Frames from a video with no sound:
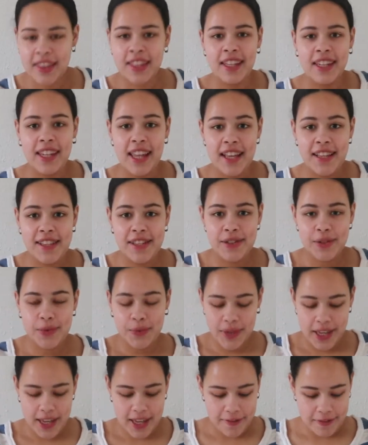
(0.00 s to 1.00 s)
Next,
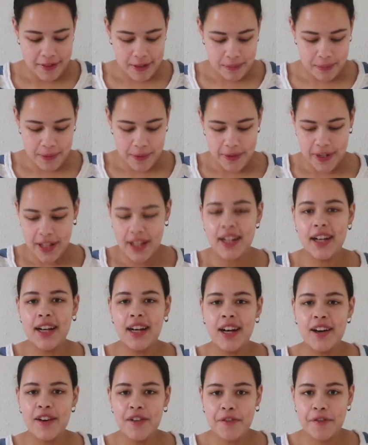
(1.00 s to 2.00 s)
we have to put
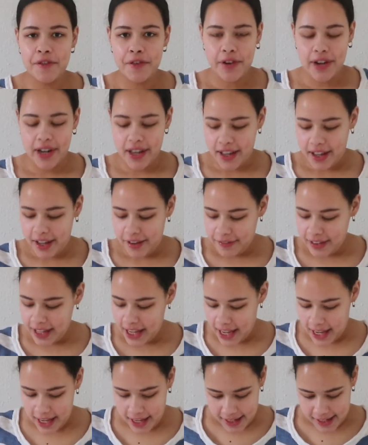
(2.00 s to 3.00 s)
all 4 of the
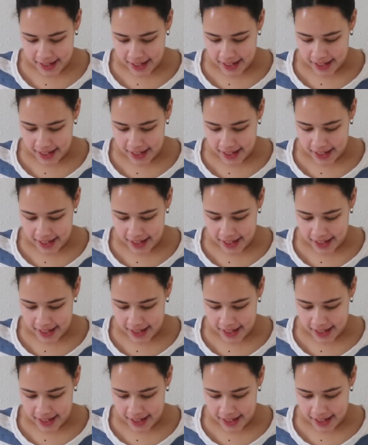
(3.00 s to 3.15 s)
eggs